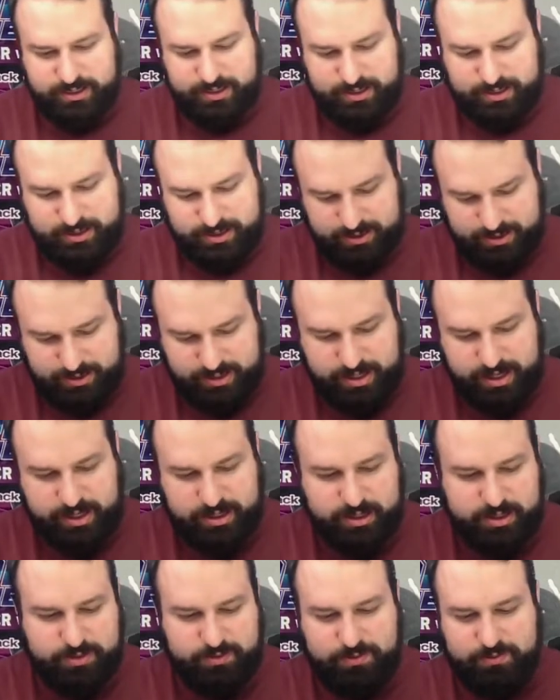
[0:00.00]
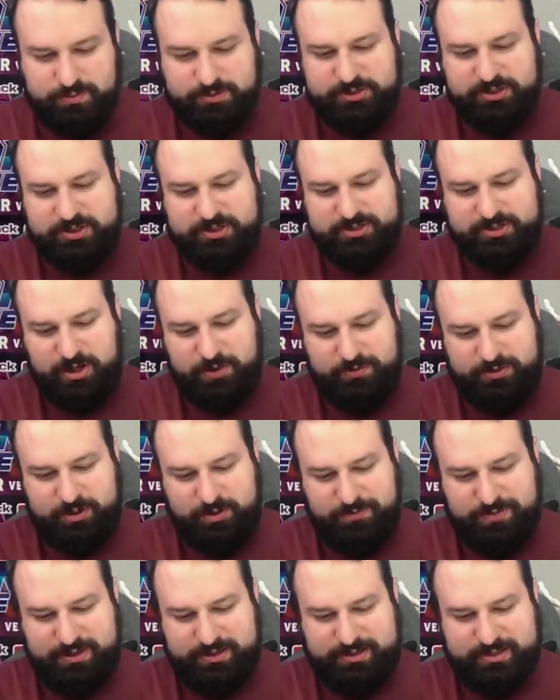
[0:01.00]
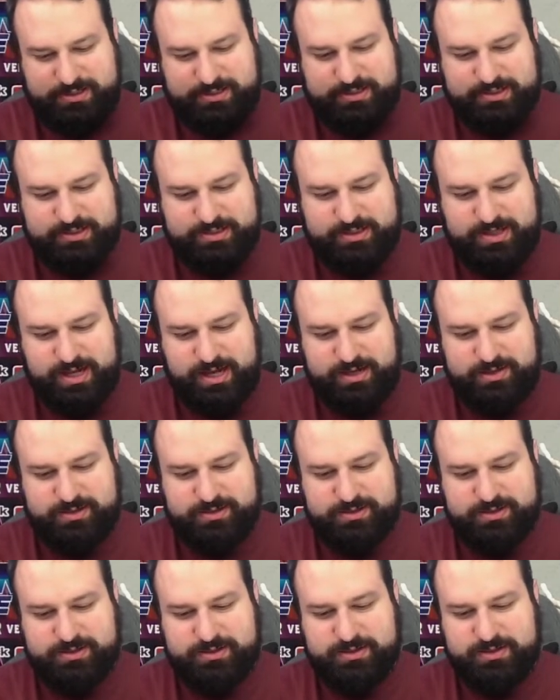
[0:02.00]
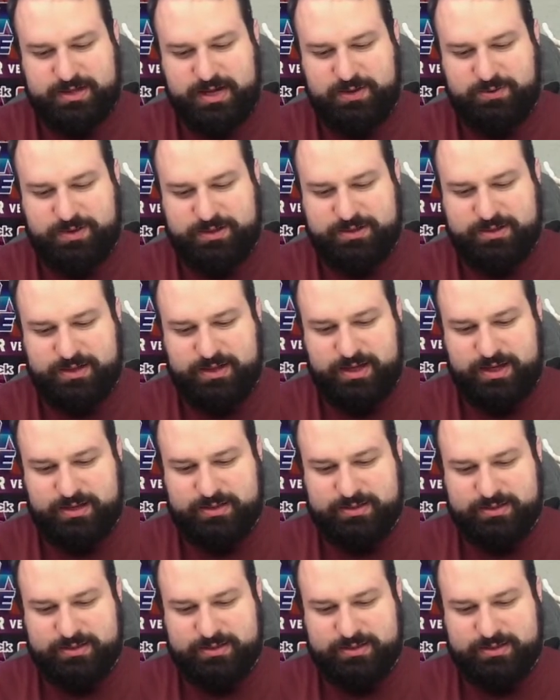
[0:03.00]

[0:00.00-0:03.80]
Yeah, you know what? We're just going to start with opening this instead. Not wait to the end.